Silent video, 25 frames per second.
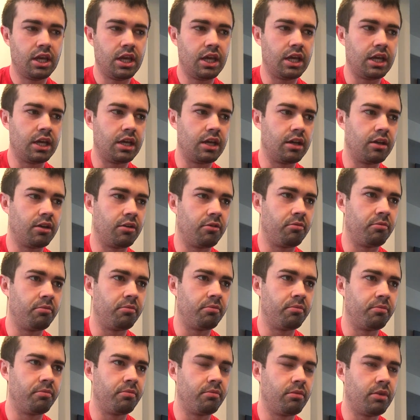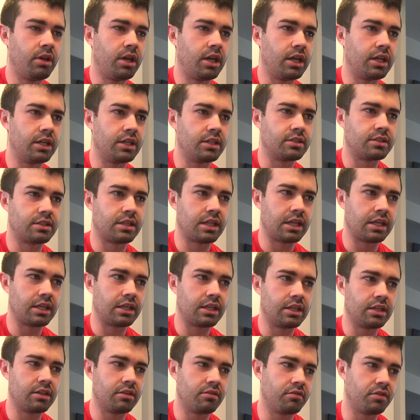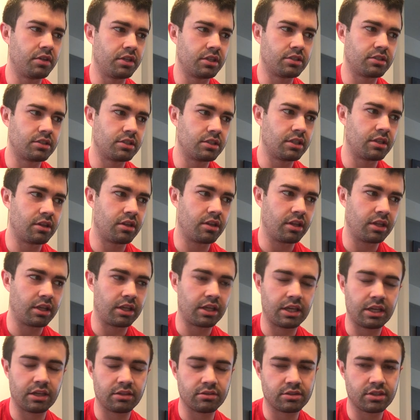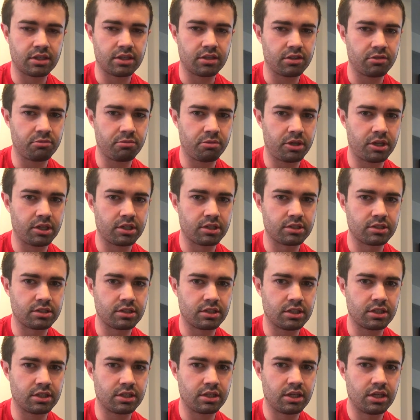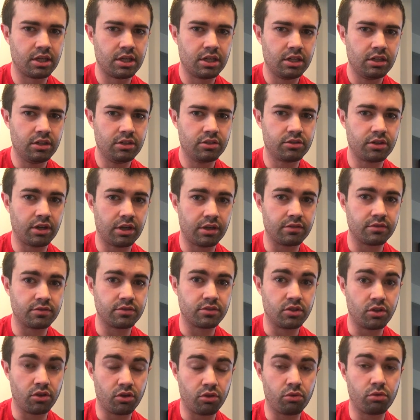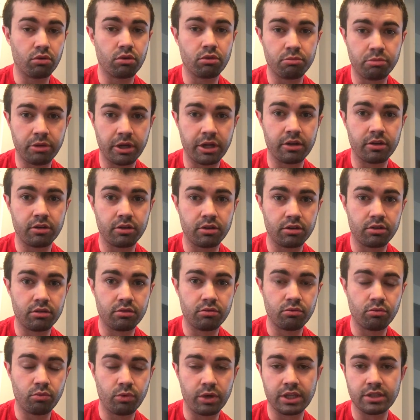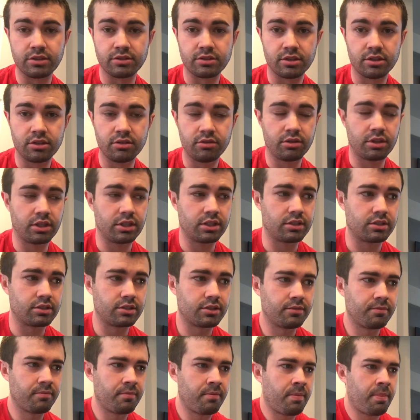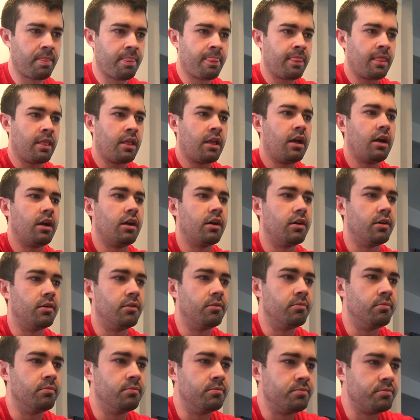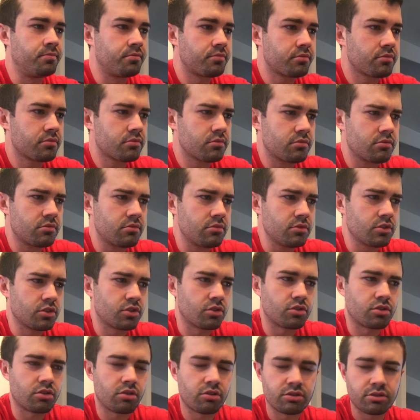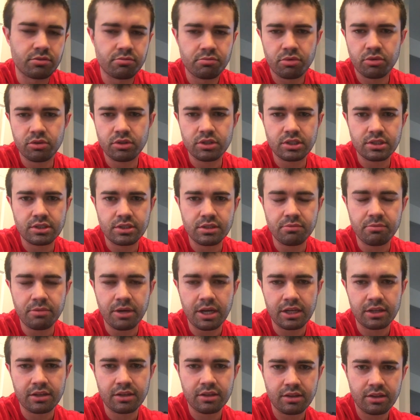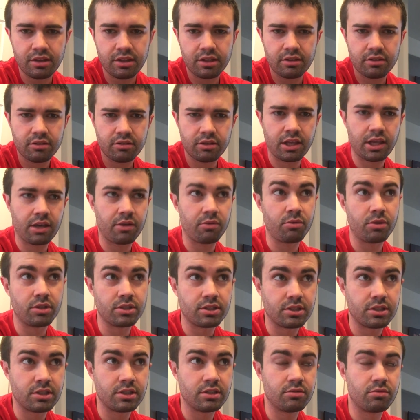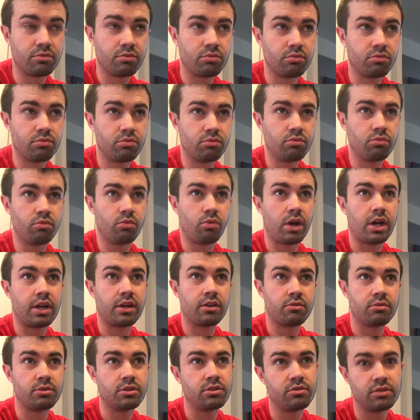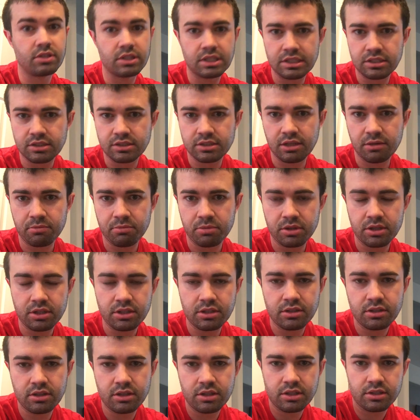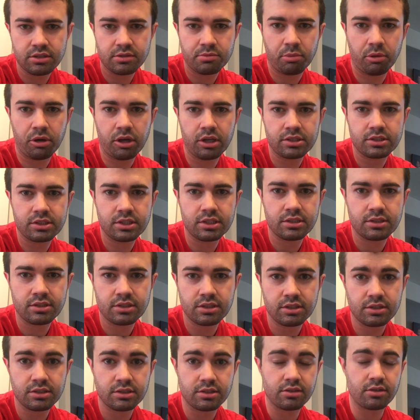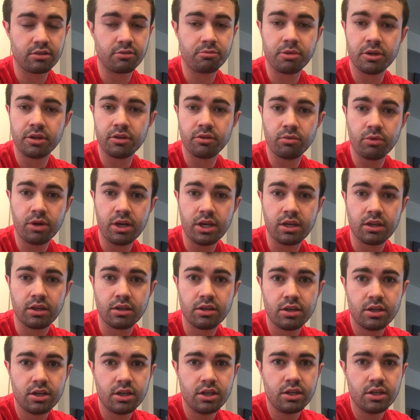And it's that innovation and thinking outside of the box that drives newer, better ways to do things. So it's always important to sit back and think, okay, why are we doing each step of this process, and is there a better way